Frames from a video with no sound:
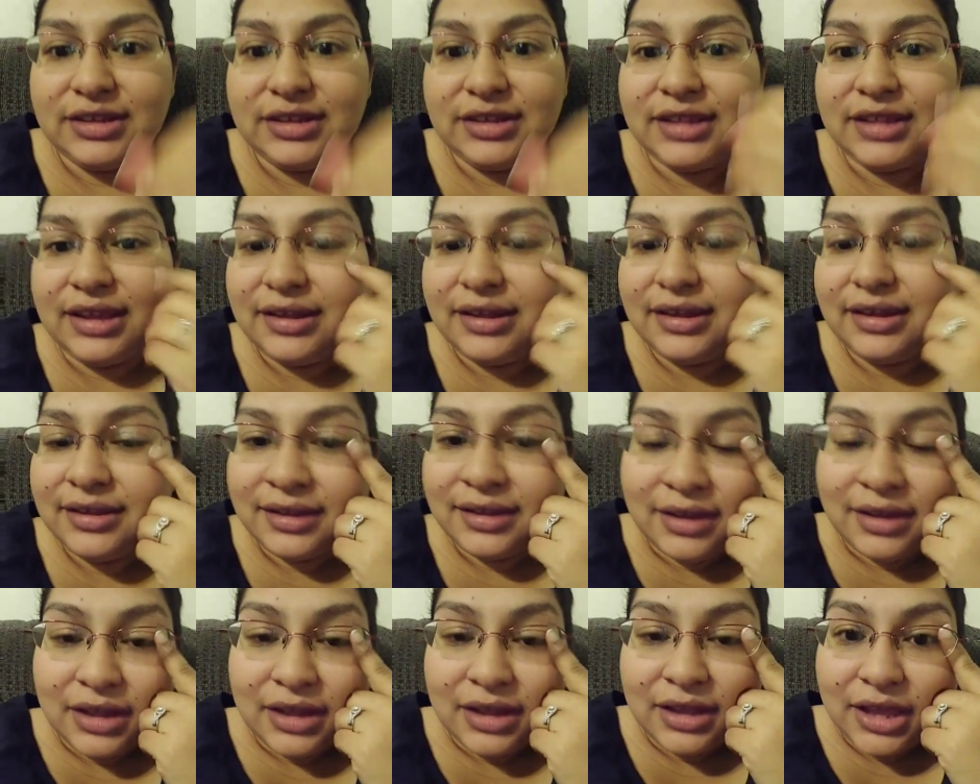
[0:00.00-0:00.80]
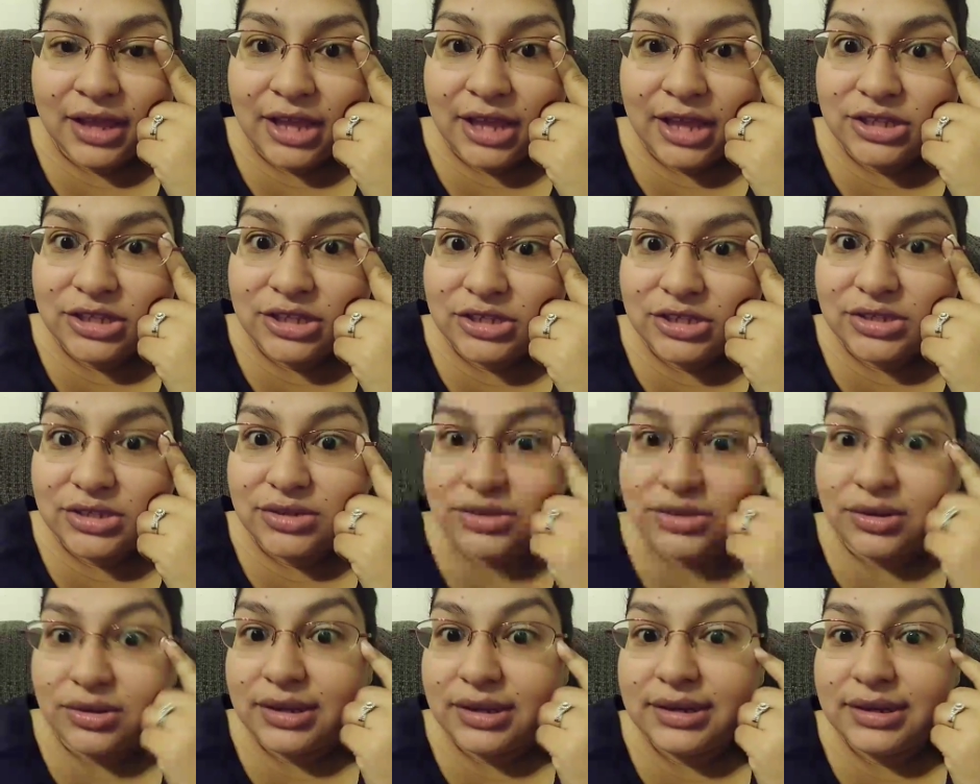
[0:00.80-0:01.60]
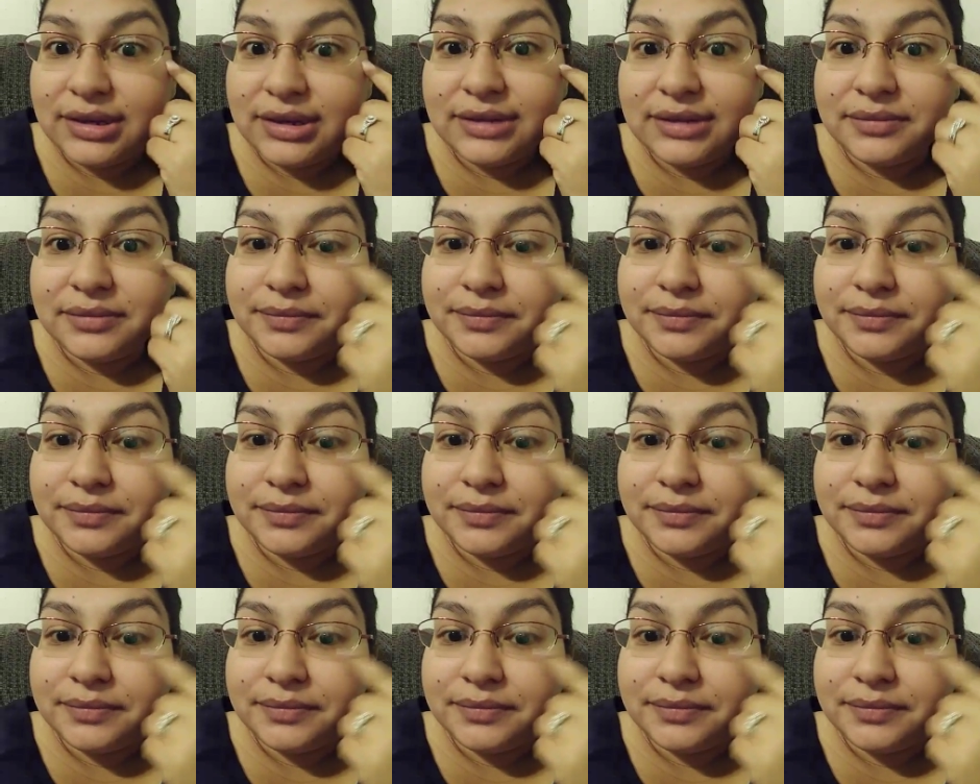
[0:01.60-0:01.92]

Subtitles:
Like, I just don't get it.